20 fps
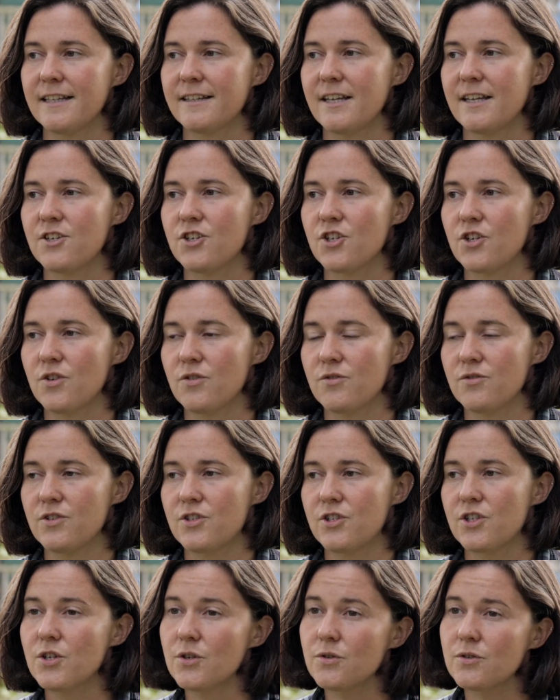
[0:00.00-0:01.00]
They choose
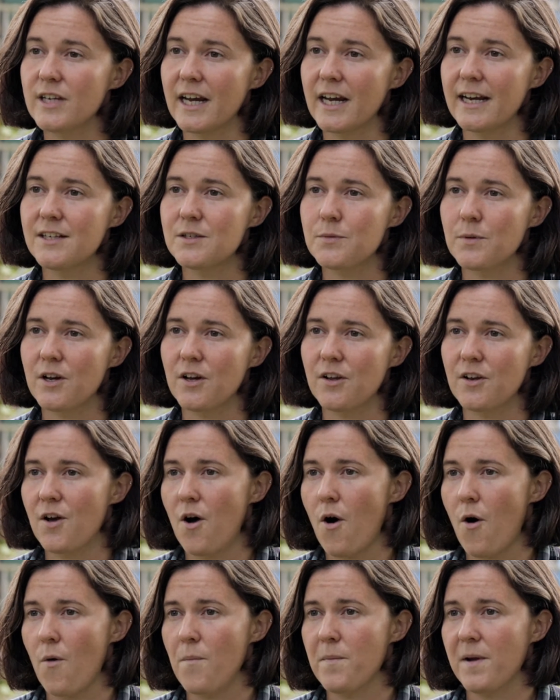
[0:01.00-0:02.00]
2 dates. We call it a
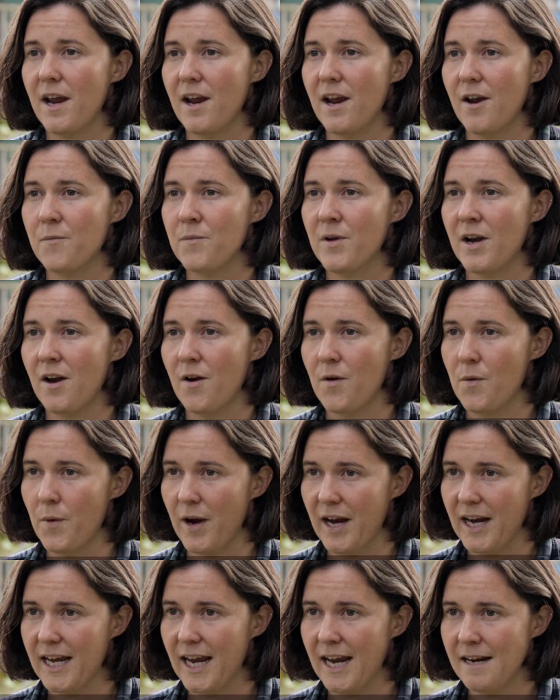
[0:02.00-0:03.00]
home game and an
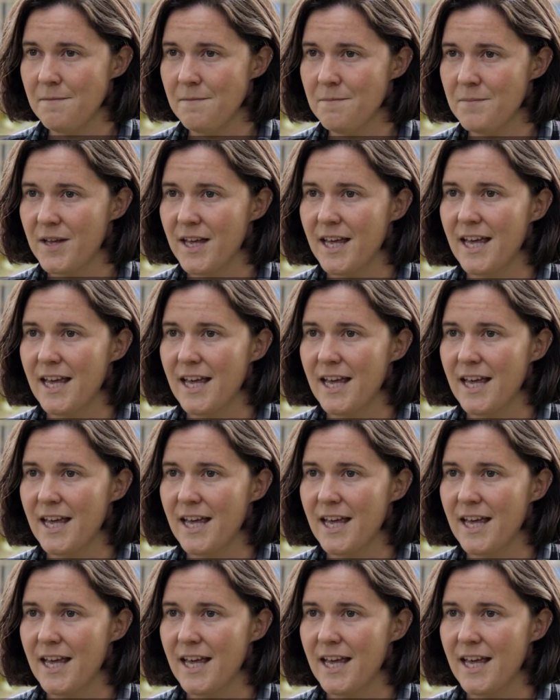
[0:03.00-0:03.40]
away game.